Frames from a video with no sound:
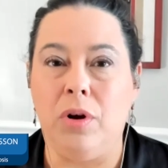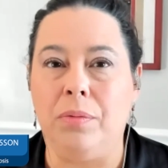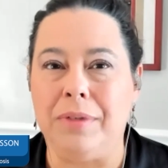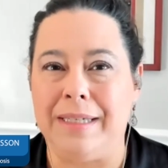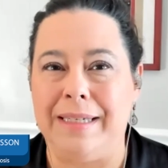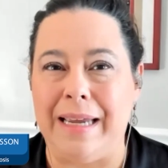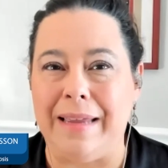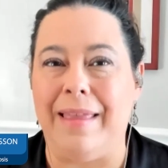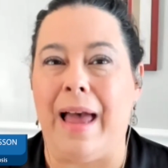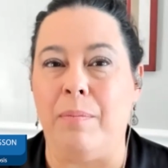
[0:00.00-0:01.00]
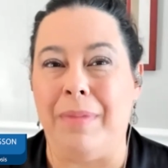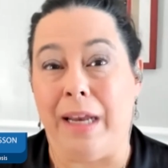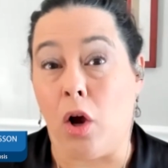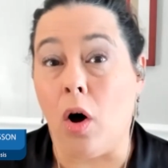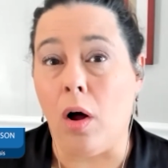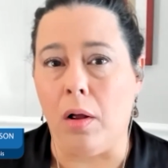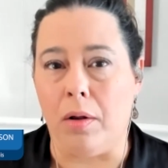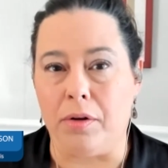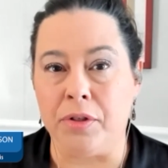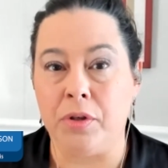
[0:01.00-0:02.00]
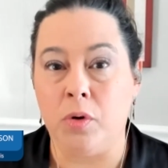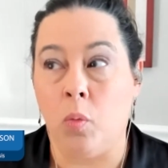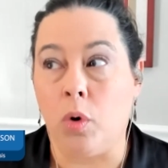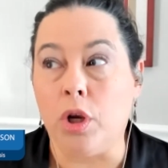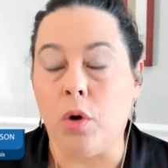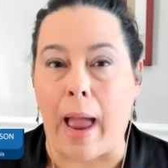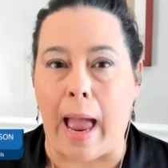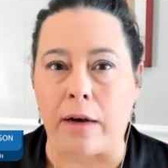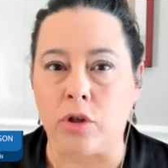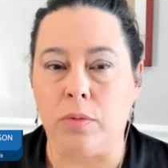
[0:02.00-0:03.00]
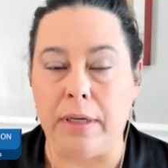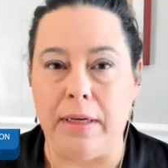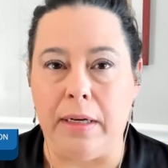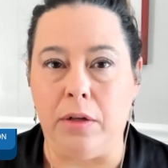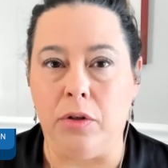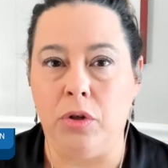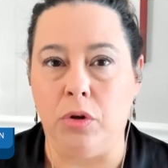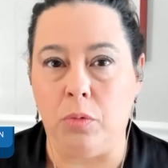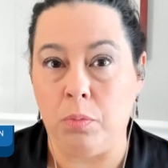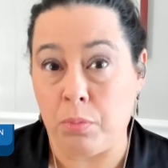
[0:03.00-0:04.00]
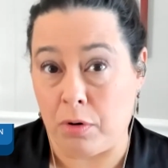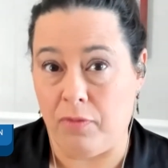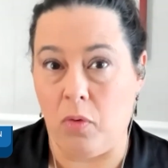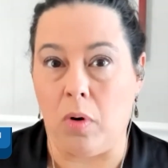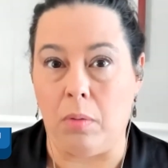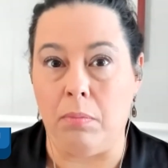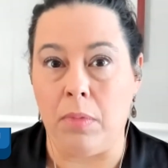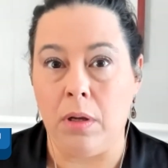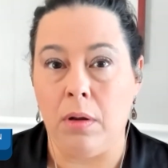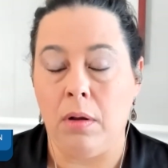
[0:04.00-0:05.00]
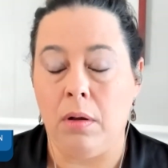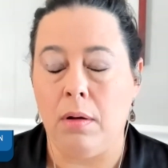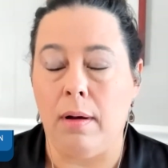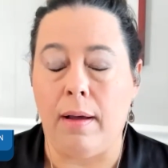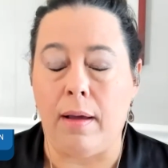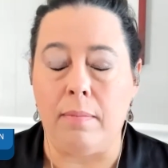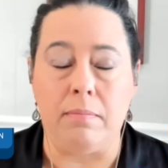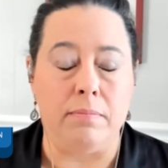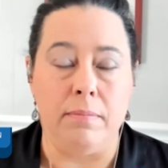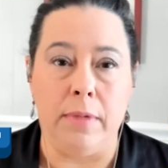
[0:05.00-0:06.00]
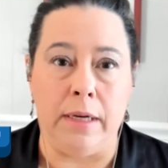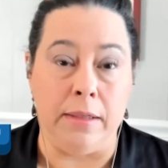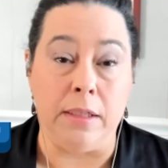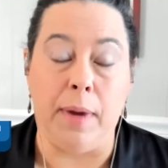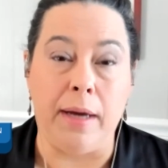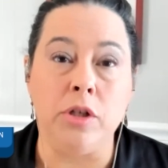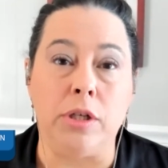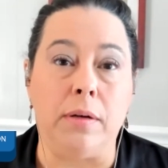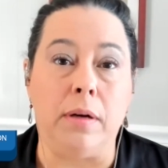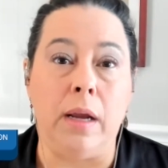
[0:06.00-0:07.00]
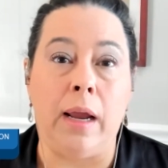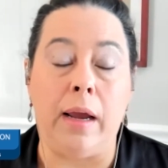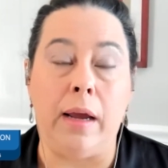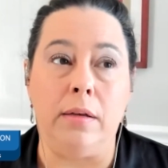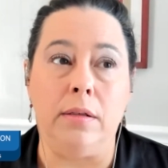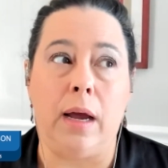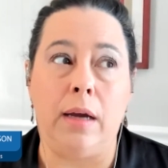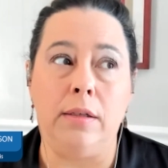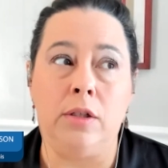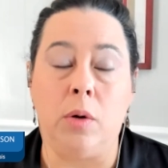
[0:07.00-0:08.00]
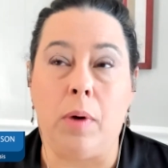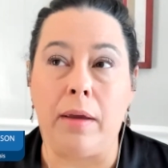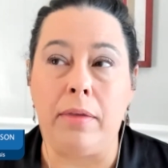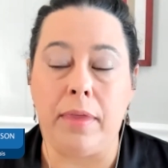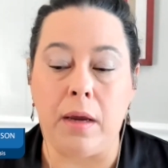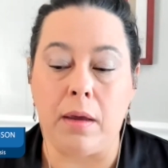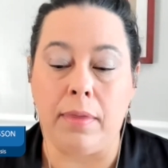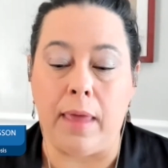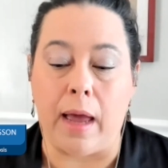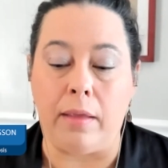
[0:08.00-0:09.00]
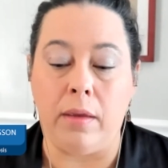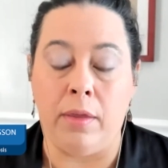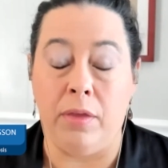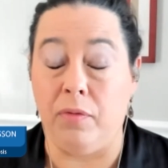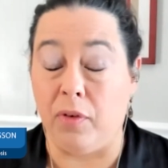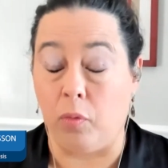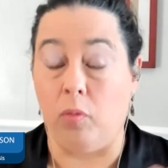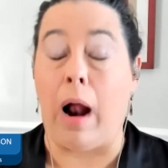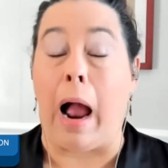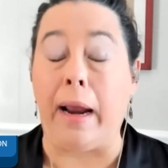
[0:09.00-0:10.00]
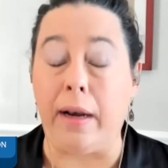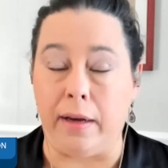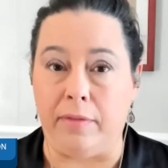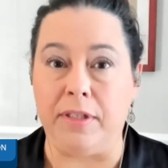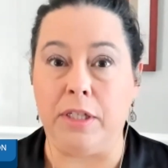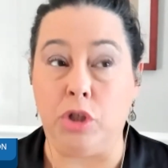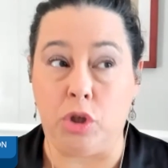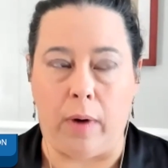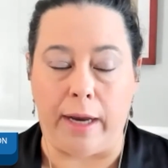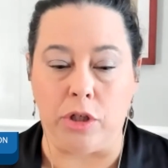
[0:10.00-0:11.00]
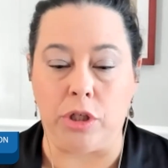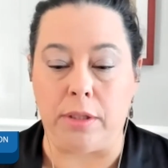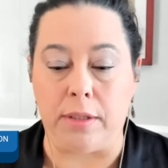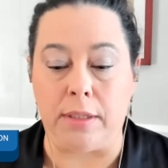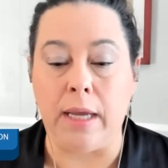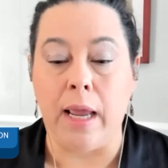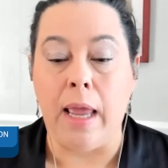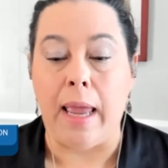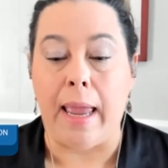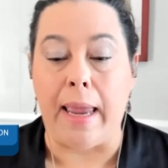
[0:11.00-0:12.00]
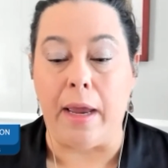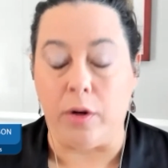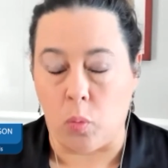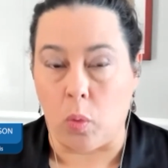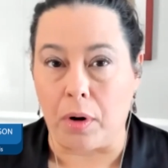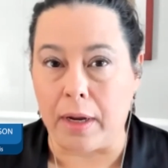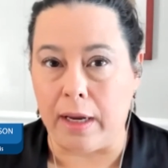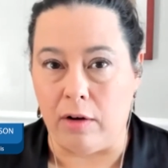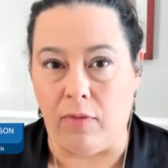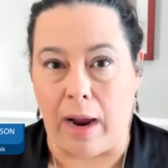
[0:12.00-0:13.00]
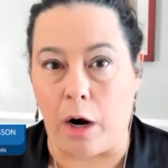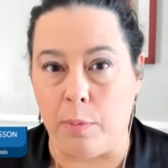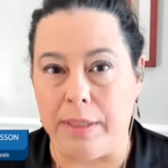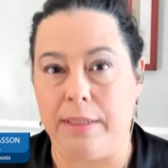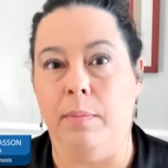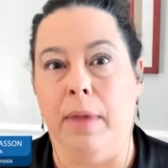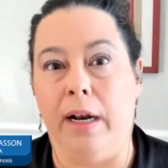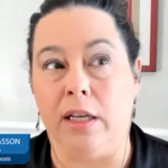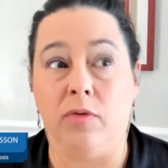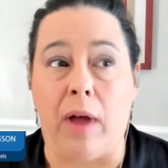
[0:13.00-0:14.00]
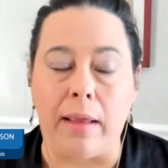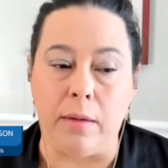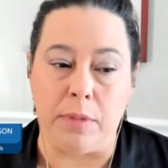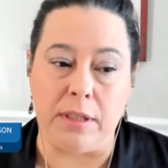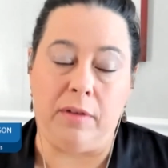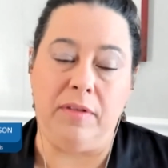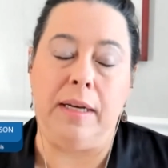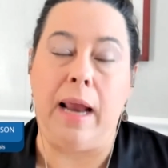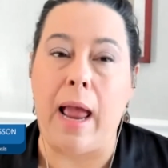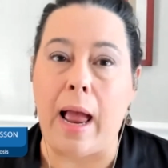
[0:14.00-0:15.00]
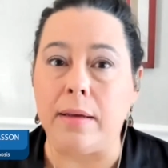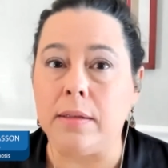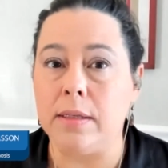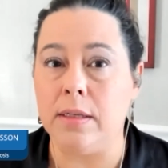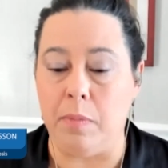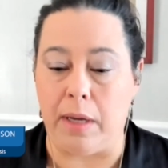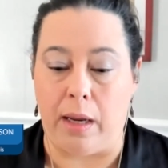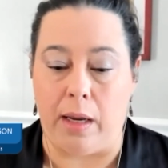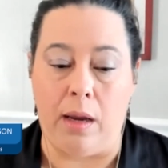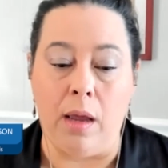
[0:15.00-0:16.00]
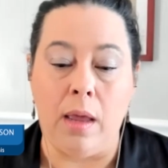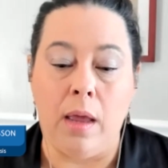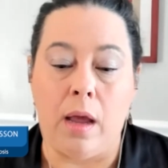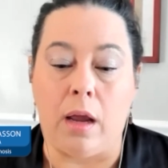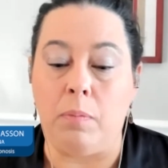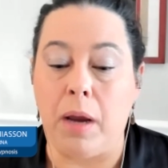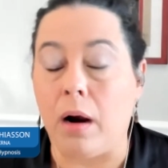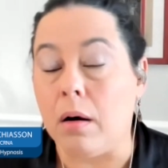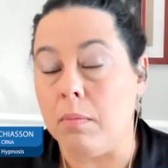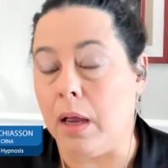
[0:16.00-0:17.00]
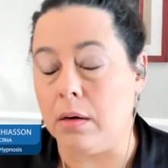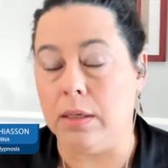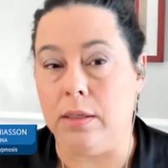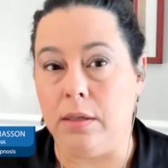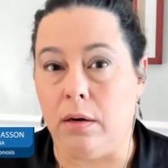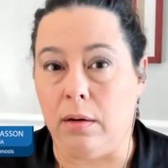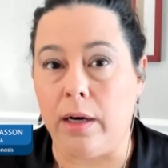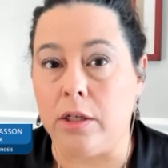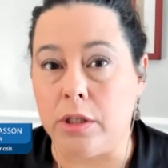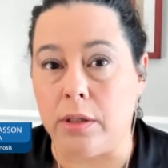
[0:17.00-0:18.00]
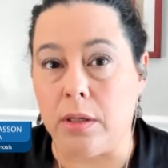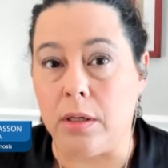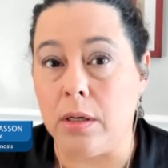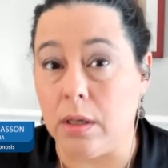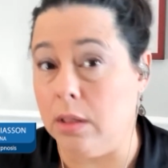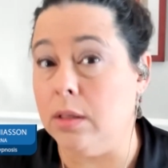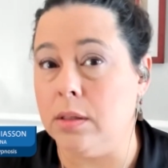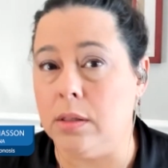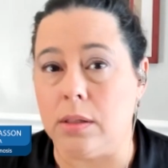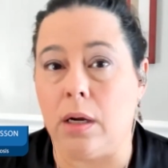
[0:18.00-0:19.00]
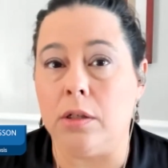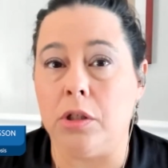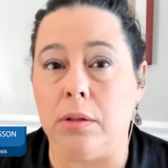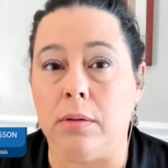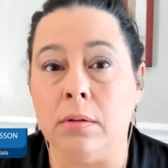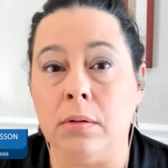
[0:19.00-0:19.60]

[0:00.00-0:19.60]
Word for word: don't see that many calls where you actually need to perform um, intubation and so i think that the variety of situations and working environments that medics find themselves in has to be a paramount consideration in this discussion